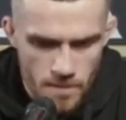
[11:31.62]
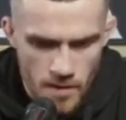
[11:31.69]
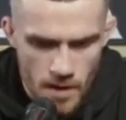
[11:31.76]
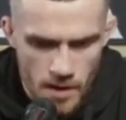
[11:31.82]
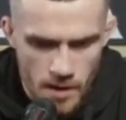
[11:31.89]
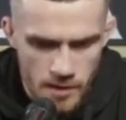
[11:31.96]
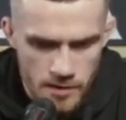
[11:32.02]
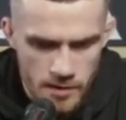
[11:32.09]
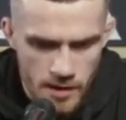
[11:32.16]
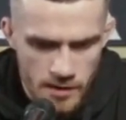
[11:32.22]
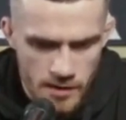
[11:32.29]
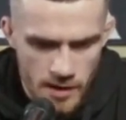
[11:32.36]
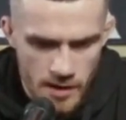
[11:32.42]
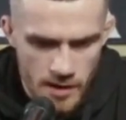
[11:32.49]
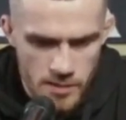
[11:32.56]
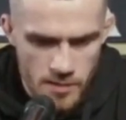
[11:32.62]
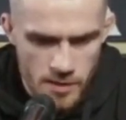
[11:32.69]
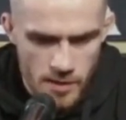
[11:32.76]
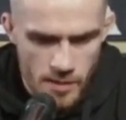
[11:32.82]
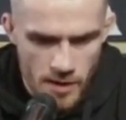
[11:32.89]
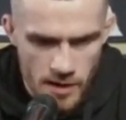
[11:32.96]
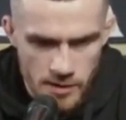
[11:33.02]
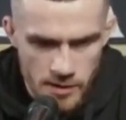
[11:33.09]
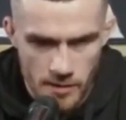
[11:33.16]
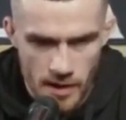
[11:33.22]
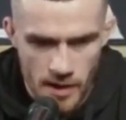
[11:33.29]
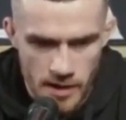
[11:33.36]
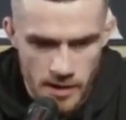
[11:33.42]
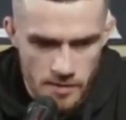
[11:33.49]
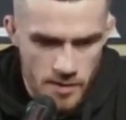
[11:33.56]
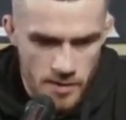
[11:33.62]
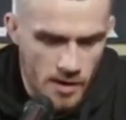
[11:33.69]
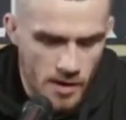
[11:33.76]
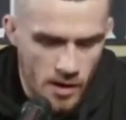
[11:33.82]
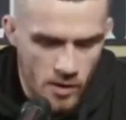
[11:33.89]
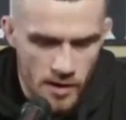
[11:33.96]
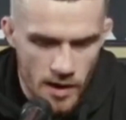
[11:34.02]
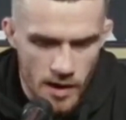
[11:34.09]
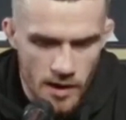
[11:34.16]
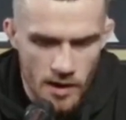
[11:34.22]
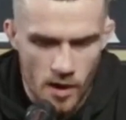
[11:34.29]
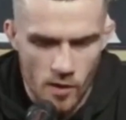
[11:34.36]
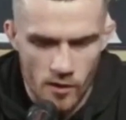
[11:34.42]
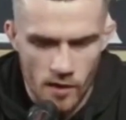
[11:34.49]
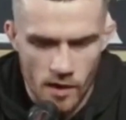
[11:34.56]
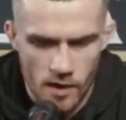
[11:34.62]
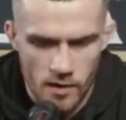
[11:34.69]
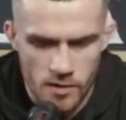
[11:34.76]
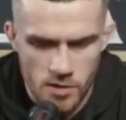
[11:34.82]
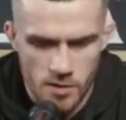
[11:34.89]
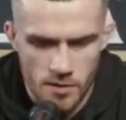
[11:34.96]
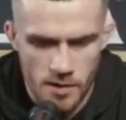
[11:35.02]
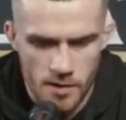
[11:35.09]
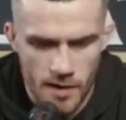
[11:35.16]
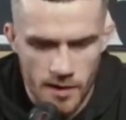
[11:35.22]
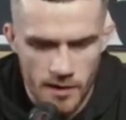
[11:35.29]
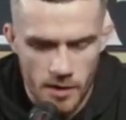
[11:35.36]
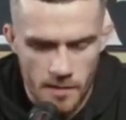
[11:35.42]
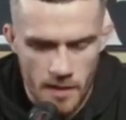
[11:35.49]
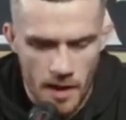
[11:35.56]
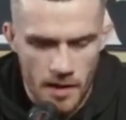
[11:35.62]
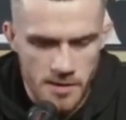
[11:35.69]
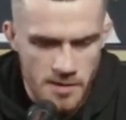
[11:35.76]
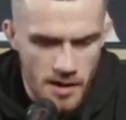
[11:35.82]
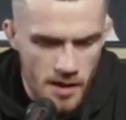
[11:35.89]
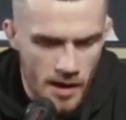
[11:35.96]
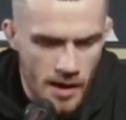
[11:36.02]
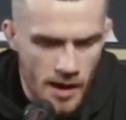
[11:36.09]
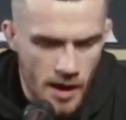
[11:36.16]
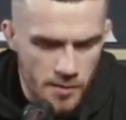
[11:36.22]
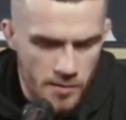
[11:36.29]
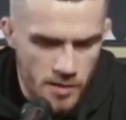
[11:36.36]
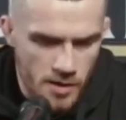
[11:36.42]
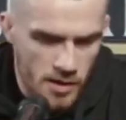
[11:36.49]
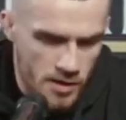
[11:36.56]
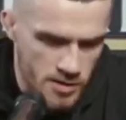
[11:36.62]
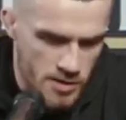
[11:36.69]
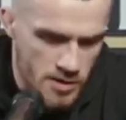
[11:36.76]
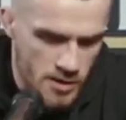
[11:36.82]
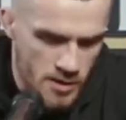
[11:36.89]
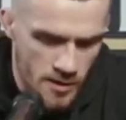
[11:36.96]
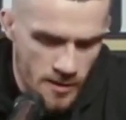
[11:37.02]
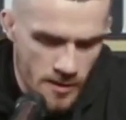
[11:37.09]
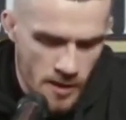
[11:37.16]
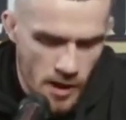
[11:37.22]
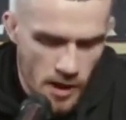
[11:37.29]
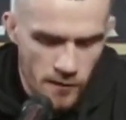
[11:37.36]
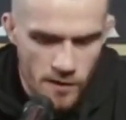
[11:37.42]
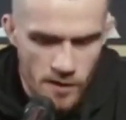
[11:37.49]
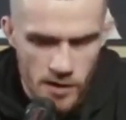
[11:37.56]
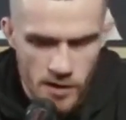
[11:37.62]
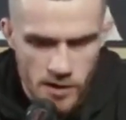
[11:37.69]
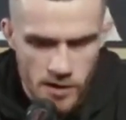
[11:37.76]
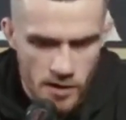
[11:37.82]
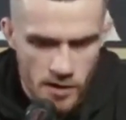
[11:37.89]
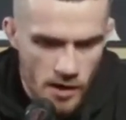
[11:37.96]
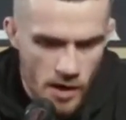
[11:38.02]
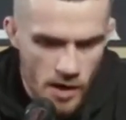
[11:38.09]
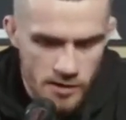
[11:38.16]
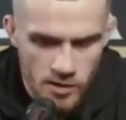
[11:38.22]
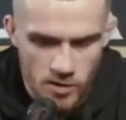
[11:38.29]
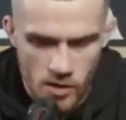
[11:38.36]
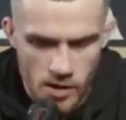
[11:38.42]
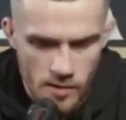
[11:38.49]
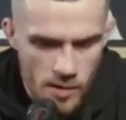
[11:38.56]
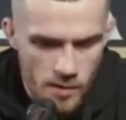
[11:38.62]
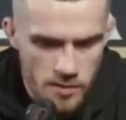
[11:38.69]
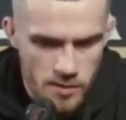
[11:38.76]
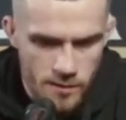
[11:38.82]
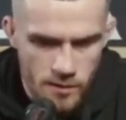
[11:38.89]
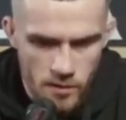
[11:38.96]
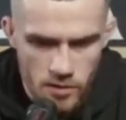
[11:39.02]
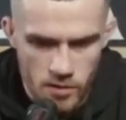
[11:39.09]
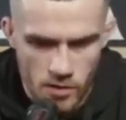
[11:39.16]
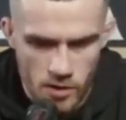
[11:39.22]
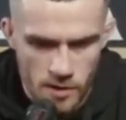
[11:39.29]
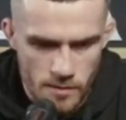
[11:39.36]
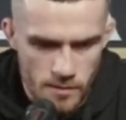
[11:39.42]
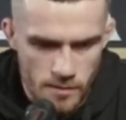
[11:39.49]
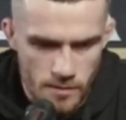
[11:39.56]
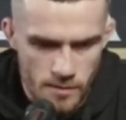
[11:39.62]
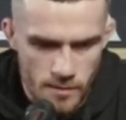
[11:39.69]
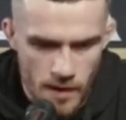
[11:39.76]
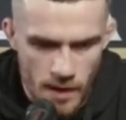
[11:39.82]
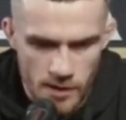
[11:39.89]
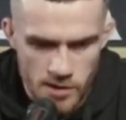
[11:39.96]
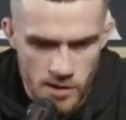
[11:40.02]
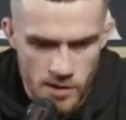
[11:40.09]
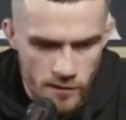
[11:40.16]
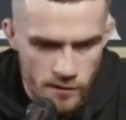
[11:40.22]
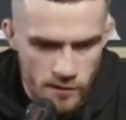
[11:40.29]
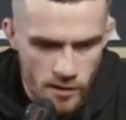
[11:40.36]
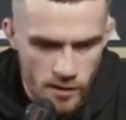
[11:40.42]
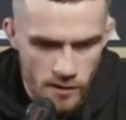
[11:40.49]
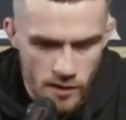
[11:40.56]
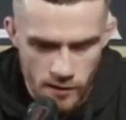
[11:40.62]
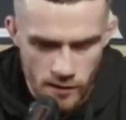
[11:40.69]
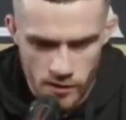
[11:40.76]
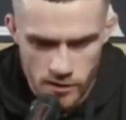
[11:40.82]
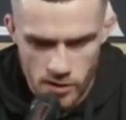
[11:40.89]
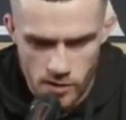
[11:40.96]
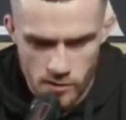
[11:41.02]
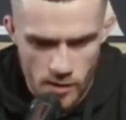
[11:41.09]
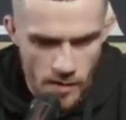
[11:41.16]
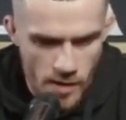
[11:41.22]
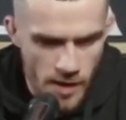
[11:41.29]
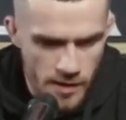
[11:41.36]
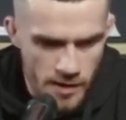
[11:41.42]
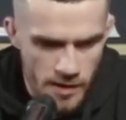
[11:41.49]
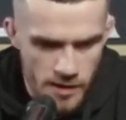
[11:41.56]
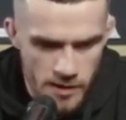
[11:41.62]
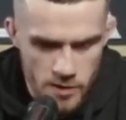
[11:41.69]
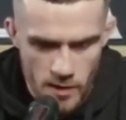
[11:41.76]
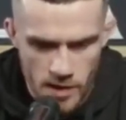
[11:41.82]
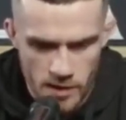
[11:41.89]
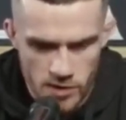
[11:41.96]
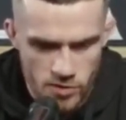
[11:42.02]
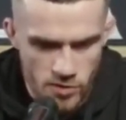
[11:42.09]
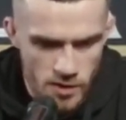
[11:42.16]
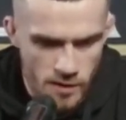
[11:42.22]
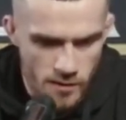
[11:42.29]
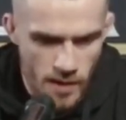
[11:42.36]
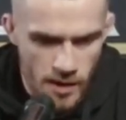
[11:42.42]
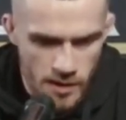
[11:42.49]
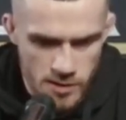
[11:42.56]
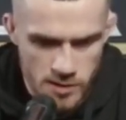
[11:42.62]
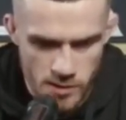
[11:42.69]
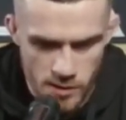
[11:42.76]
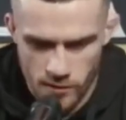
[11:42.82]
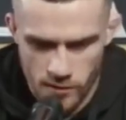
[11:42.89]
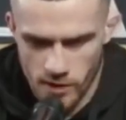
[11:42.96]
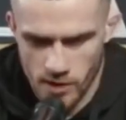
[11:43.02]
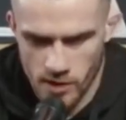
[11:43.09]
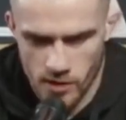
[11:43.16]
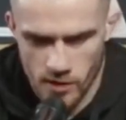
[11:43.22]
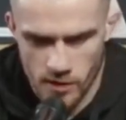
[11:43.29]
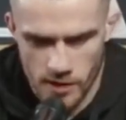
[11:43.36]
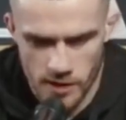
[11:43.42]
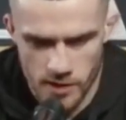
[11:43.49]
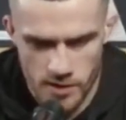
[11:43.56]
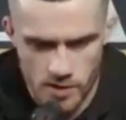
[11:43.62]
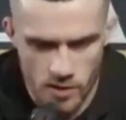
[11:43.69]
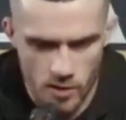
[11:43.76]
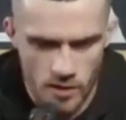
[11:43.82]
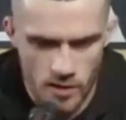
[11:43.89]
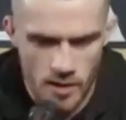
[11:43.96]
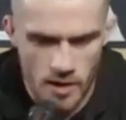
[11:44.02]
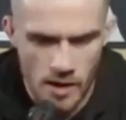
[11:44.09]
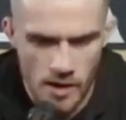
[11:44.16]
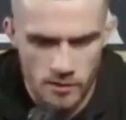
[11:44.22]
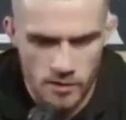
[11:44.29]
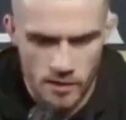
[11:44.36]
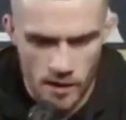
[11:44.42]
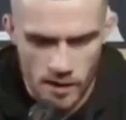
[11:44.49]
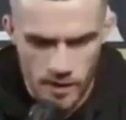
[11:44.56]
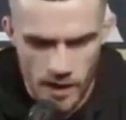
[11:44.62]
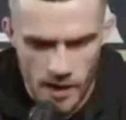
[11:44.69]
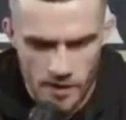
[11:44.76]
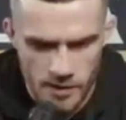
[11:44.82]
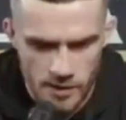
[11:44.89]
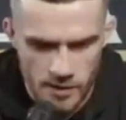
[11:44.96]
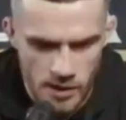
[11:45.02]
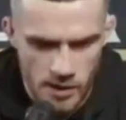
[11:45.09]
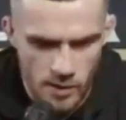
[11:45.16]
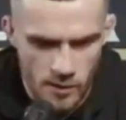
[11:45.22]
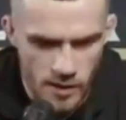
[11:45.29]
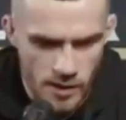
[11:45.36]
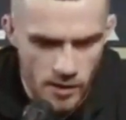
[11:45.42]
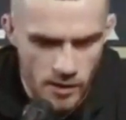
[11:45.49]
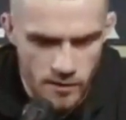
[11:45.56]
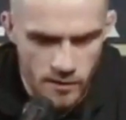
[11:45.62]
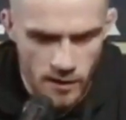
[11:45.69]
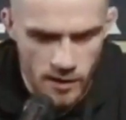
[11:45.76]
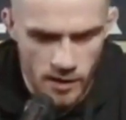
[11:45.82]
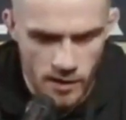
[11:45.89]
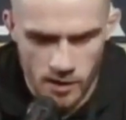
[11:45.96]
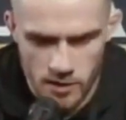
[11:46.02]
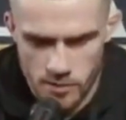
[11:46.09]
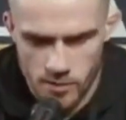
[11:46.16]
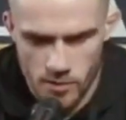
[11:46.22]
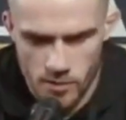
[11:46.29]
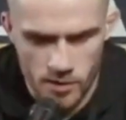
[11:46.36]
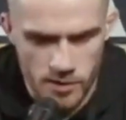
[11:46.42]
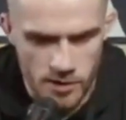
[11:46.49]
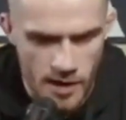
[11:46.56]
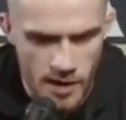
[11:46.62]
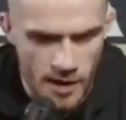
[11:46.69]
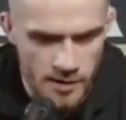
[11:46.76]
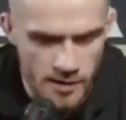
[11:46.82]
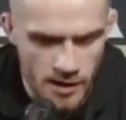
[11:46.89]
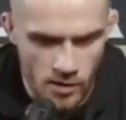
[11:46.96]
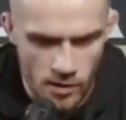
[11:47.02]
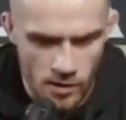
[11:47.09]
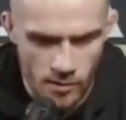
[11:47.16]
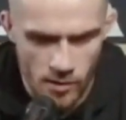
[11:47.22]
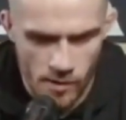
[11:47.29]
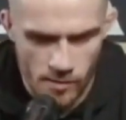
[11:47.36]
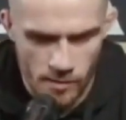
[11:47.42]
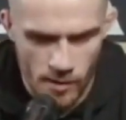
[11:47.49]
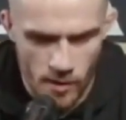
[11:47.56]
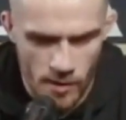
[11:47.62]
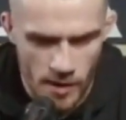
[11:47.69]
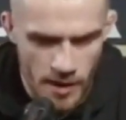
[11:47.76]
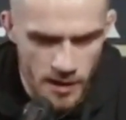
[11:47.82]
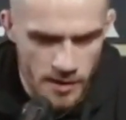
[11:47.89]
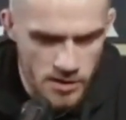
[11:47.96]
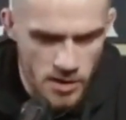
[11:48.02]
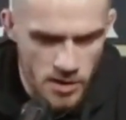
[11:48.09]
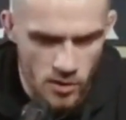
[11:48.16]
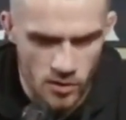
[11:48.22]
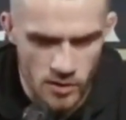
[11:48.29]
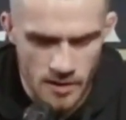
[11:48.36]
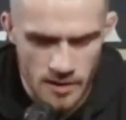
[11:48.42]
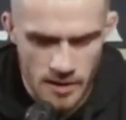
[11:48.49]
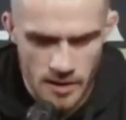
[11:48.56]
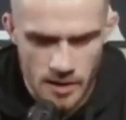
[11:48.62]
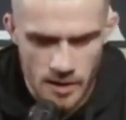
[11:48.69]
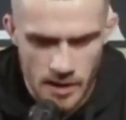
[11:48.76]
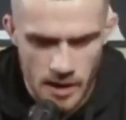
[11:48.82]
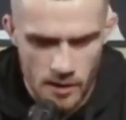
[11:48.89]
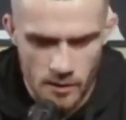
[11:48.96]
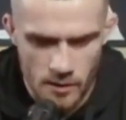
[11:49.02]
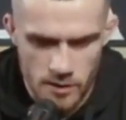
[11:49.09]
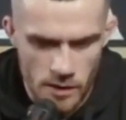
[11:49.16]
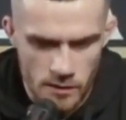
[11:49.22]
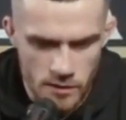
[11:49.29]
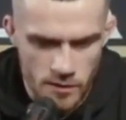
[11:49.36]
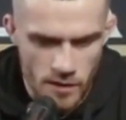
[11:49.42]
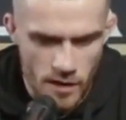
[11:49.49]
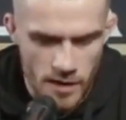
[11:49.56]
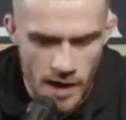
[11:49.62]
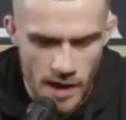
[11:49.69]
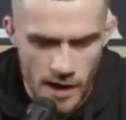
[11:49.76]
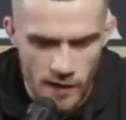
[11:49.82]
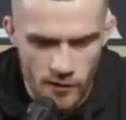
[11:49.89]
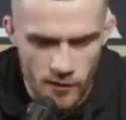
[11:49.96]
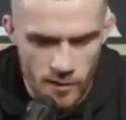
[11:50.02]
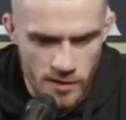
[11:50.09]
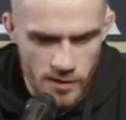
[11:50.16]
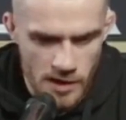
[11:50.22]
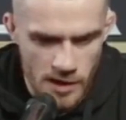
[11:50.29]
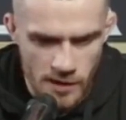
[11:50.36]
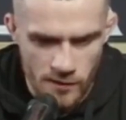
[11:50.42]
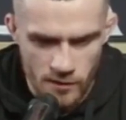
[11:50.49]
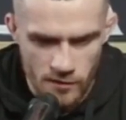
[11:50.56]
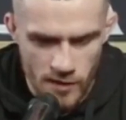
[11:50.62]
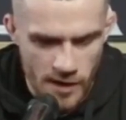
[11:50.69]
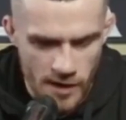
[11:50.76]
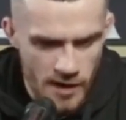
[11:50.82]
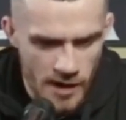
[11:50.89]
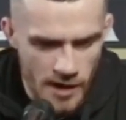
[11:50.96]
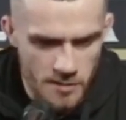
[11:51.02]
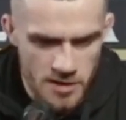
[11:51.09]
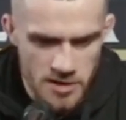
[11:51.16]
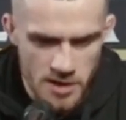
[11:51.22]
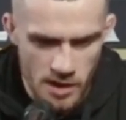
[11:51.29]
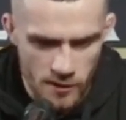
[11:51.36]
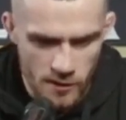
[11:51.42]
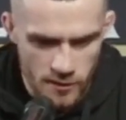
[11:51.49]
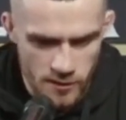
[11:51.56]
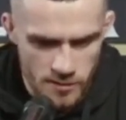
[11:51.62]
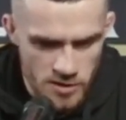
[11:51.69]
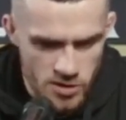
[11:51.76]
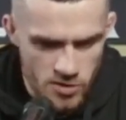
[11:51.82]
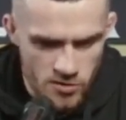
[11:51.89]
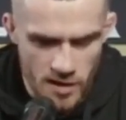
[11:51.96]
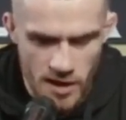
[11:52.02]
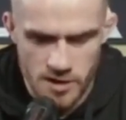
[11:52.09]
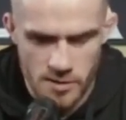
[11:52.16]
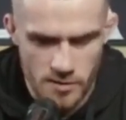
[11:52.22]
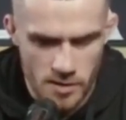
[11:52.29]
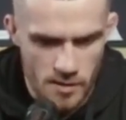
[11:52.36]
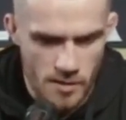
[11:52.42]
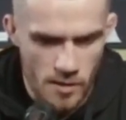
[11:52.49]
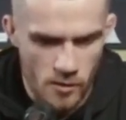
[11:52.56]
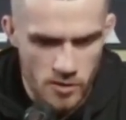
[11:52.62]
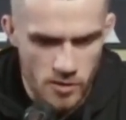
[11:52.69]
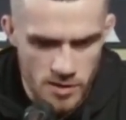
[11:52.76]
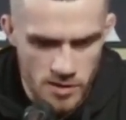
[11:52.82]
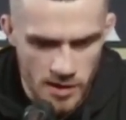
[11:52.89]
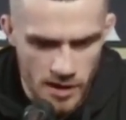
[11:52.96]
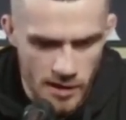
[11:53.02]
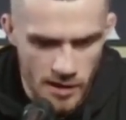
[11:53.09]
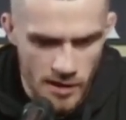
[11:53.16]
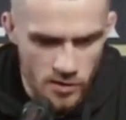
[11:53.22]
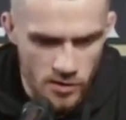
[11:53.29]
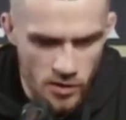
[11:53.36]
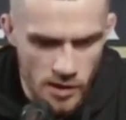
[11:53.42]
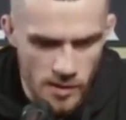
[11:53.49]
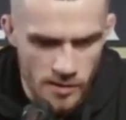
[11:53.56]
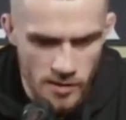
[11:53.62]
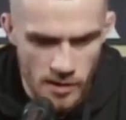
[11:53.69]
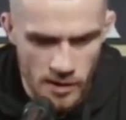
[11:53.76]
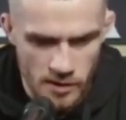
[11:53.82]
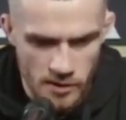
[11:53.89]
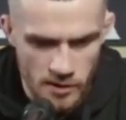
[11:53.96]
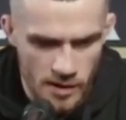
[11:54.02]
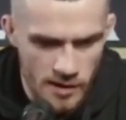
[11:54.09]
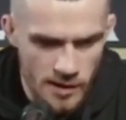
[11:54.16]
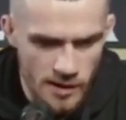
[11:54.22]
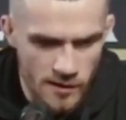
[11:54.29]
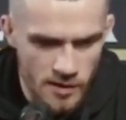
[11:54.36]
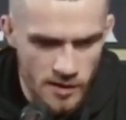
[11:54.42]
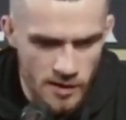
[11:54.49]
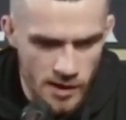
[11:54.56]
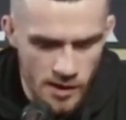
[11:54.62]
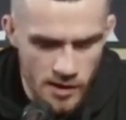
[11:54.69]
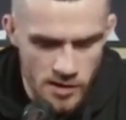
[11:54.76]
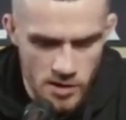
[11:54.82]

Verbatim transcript: I think that was a big part to play in me, you know, getting over some of the mental battles that I had, because I felt like uh, at the time I was a full-time manager of, of a supermarket, as well as trying to balance my fighting career. So it was very hard to deal with. I feel like I was burning the candle out at both ends. So it was, it was very hard for me to even regulate myself and my stress and my emotions at that time, and, and, and even think.